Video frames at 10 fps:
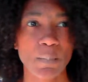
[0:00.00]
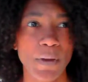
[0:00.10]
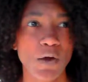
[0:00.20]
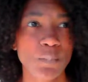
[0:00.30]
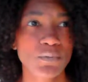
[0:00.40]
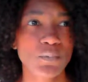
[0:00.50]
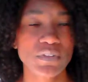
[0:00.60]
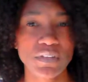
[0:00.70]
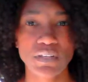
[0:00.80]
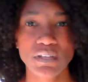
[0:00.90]
helping
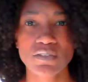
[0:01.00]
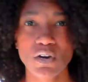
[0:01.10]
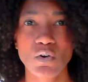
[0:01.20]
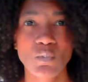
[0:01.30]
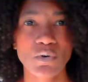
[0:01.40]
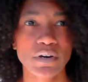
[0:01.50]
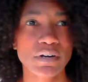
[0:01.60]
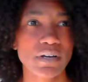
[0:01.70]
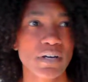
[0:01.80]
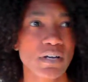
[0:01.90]
with the kids'
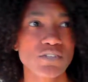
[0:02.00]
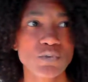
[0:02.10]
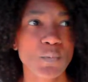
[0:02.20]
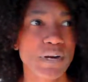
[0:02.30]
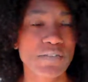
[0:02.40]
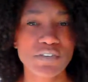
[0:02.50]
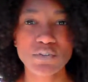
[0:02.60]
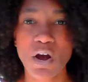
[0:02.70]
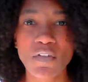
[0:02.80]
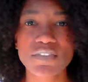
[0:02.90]
homework,
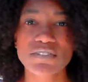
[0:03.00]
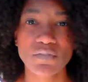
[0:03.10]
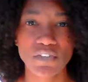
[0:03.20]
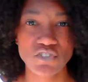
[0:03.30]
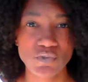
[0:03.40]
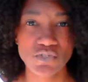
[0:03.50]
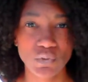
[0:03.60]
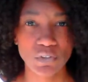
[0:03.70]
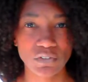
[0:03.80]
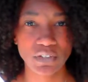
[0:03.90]
doing all the stuff that you
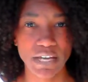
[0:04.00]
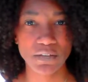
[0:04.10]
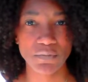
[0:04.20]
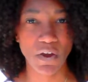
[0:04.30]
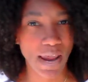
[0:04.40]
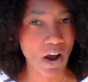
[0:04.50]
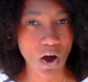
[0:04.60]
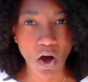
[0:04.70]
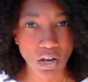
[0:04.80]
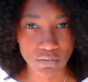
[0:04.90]
do in your life,
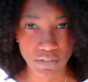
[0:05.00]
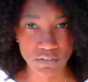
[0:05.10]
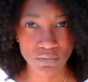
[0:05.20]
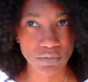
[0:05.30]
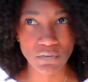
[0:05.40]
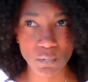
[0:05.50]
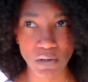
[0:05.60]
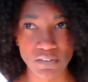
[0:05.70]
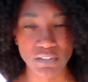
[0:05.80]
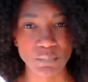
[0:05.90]
all of it, even
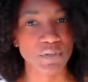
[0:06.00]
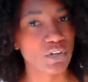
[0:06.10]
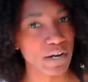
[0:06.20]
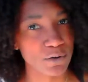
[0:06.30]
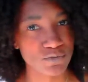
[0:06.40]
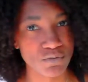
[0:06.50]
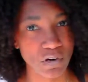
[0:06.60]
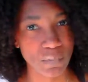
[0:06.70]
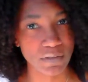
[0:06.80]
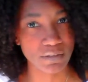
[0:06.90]
while sleeping, your hair is
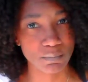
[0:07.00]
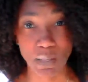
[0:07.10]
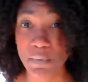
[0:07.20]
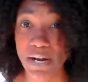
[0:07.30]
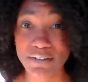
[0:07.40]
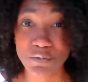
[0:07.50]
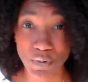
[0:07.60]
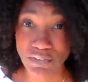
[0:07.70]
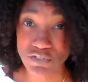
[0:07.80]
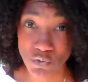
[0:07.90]
growing. Maybe not at the
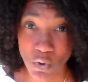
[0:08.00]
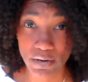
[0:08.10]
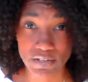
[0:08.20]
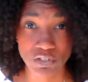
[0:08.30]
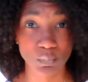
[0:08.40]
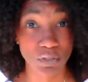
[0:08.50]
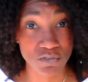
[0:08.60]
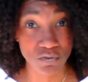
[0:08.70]
rate that you want it to, but it's